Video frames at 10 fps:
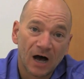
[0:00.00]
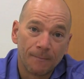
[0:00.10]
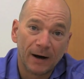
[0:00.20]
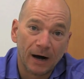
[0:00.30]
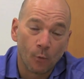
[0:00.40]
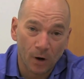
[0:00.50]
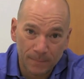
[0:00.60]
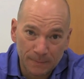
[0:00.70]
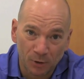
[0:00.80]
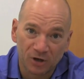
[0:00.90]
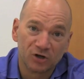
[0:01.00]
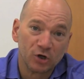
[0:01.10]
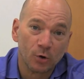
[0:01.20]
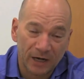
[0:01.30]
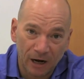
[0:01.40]
about what people
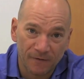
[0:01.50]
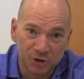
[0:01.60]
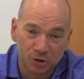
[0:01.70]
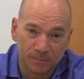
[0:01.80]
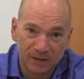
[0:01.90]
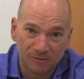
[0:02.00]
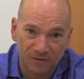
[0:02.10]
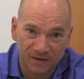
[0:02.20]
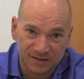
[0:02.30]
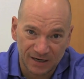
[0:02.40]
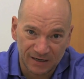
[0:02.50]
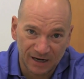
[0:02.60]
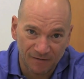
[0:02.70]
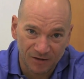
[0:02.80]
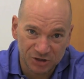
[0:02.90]
can do and how they should be using the
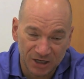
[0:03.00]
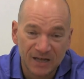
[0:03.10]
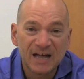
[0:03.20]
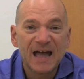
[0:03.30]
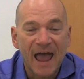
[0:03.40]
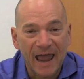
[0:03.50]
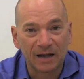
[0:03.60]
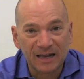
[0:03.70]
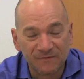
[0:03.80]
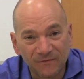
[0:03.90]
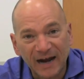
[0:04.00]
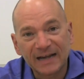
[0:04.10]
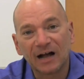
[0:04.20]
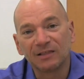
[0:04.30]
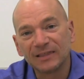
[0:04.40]
technology, and
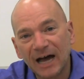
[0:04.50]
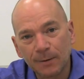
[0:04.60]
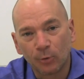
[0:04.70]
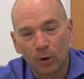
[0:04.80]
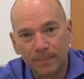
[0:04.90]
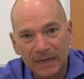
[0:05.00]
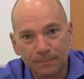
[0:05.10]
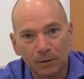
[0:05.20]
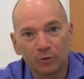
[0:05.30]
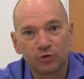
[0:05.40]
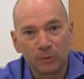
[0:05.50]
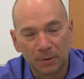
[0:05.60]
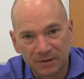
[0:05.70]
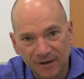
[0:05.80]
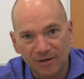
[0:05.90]
invite a lot more people to
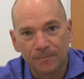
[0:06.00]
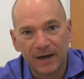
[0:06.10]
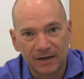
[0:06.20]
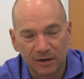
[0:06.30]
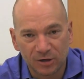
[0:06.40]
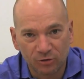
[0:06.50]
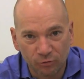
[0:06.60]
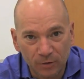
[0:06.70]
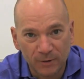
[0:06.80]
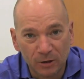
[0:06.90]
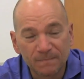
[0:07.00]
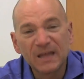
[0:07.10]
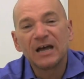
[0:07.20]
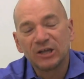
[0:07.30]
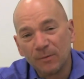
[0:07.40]
participate and contribute,
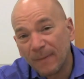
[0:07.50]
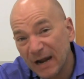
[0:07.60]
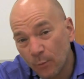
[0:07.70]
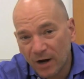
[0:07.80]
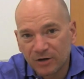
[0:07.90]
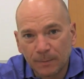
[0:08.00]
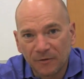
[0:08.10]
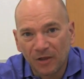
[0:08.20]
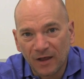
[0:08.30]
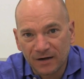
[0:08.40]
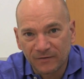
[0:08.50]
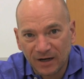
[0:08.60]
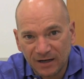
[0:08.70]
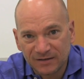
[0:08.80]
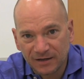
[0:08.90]
you might wind up with a lot of
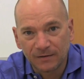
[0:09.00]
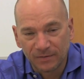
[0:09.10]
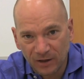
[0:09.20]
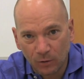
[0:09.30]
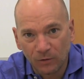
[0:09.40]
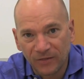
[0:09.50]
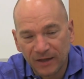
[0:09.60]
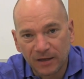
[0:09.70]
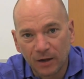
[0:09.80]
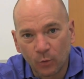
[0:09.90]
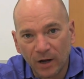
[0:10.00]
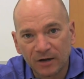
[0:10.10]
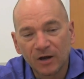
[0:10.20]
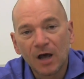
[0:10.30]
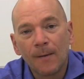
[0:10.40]
content, the old thinking
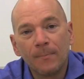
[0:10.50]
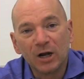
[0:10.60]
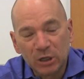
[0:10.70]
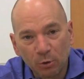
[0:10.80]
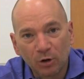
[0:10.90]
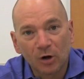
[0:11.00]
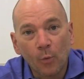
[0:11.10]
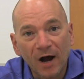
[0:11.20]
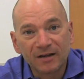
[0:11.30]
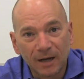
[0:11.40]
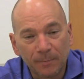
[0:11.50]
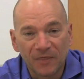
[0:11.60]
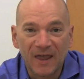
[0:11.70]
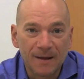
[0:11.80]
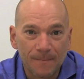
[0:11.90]
went, but you're going to wind up
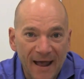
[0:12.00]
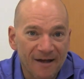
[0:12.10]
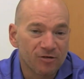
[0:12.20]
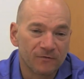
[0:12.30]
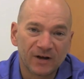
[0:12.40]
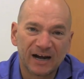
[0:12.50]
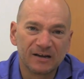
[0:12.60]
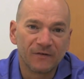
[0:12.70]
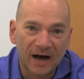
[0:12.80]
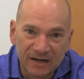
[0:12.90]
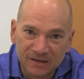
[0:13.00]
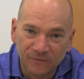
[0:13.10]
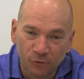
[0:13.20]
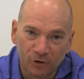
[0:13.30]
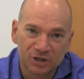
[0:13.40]
with a mass of kind of
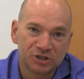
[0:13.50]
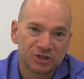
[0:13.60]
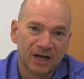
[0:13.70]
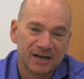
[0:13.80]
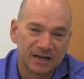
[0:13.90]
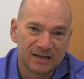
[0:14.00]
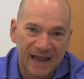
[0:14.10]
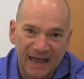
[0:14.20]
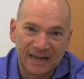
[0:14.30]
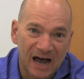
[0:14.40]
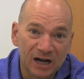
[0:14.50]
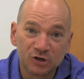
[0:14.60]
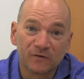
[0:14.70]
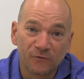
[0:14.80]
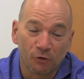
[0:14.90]
undifferentiated and
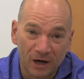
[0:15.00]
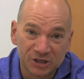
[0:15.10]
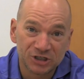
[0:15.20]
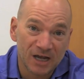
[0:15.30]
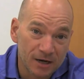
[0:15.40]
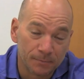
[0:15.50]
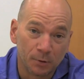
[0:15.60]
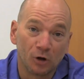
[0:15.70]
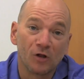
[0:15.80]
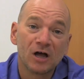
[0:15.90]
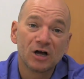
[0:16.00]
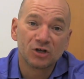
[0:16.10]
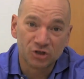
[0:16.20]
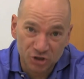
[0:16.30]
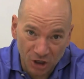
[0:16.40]
undifferentiatable
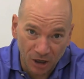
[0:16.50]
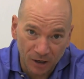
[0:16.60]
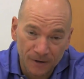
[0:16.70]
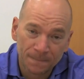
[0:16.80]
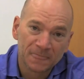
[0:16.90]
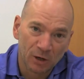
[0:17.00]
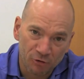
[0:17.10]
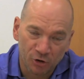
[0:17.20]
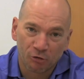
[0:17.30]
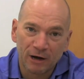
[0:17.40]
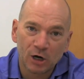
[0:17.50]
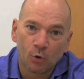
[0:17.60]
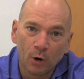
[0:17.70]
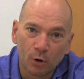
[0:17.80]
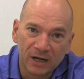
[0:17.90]
junk. There's a great
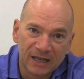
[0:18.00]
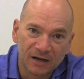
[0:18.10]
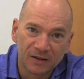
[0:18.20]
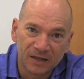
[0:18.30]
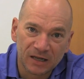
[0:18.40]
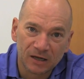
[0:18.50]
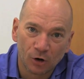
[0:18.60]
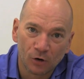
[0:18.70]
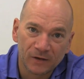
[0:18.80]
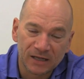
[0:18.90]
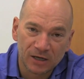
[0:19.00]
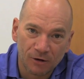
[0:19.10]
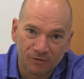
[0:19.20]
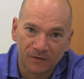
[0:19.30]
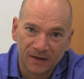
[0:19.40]
quote in the early
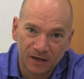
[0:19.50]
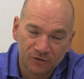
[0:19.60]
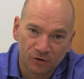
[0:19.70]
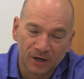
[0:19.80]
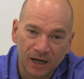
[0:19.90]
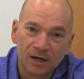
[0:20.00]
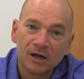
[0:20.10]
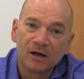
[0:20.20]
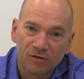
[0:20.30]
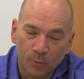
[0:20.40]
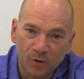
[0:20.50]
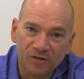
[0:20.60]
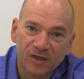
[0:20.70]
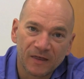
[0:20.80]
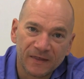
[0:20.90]
years of the internet. Someone
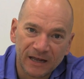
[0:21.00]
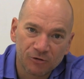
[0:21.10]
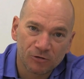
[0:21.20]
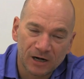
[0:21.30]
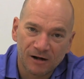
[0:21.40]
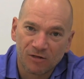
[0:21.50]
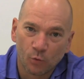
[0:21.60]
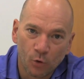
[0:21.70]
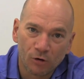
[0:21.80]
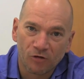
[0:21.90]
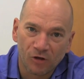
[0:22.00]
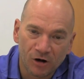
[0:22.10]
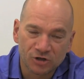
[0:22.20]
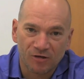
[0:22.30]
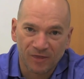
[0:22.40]
said, the internet is the world's
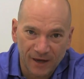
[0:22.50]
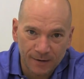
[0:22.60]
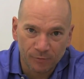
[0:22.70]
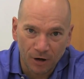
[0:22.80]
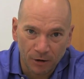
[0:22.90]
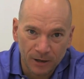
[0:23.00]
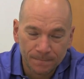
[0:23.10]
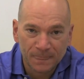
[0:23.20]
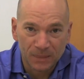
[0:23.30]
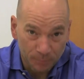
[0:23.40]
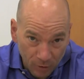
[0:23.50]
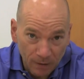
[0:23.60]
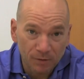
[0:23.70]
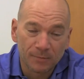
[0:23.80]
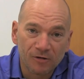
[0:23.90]
largest library. The
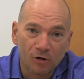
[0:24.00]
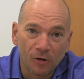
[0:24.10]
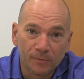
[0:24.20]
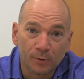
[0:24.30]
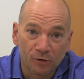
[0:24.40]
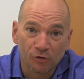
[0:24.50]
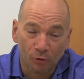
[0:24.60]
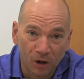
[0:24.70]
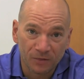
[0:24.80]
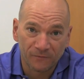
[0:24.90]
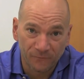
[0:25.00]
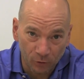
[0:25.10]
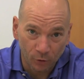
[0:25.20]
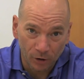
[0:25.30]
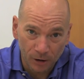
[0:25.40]
problem is all the books are on the
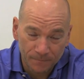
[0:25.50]
floor.